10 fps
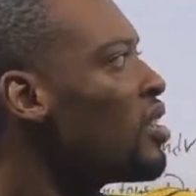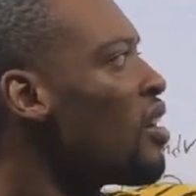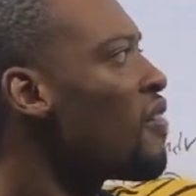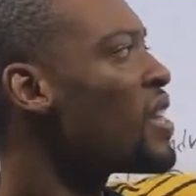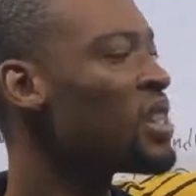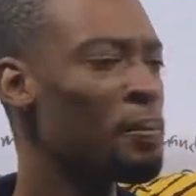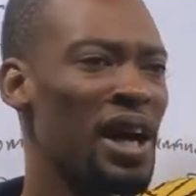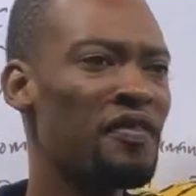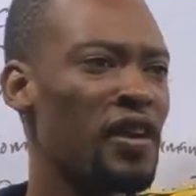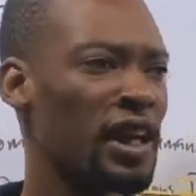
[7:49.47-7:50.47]
The
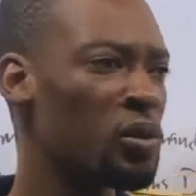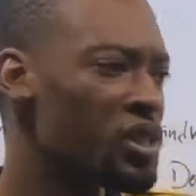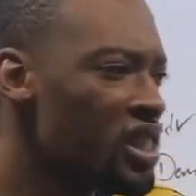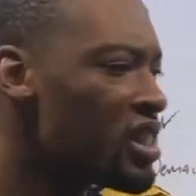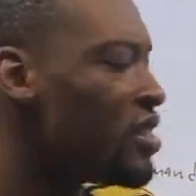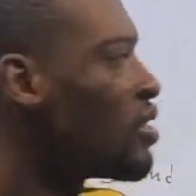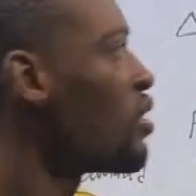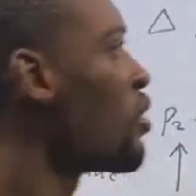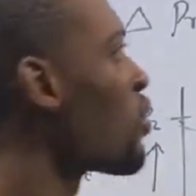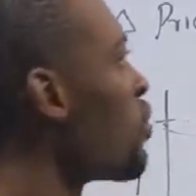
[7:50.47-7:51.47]
demand for kerosene
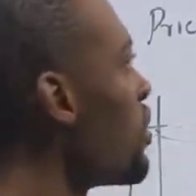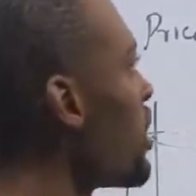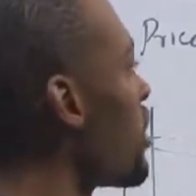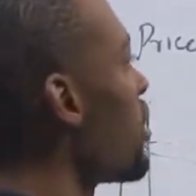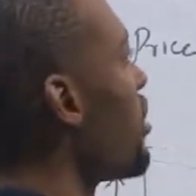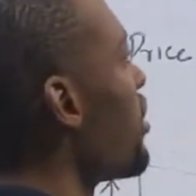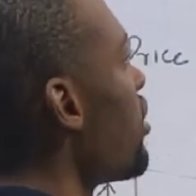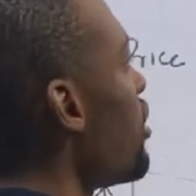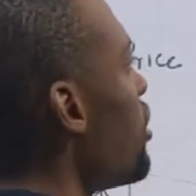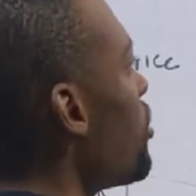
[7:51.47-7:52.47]
will
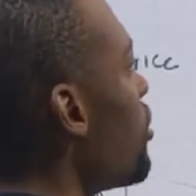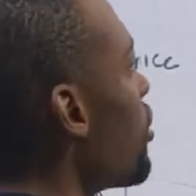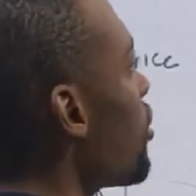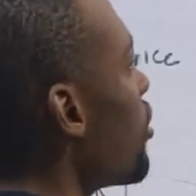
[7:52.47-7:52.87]
reduce.